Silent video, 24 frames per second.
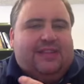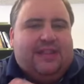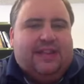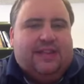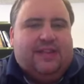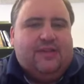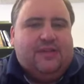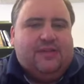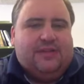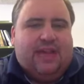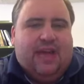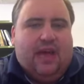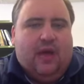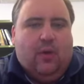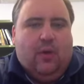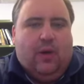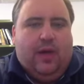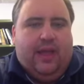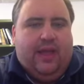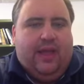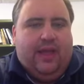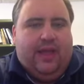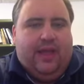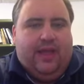to get those out
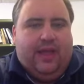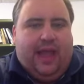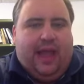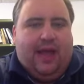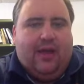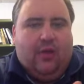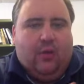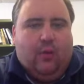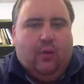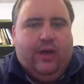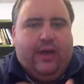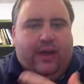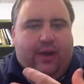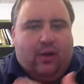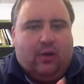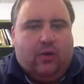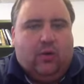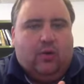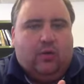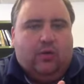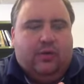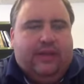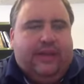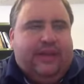of the way
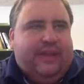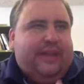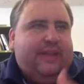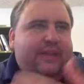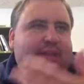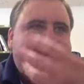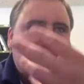early.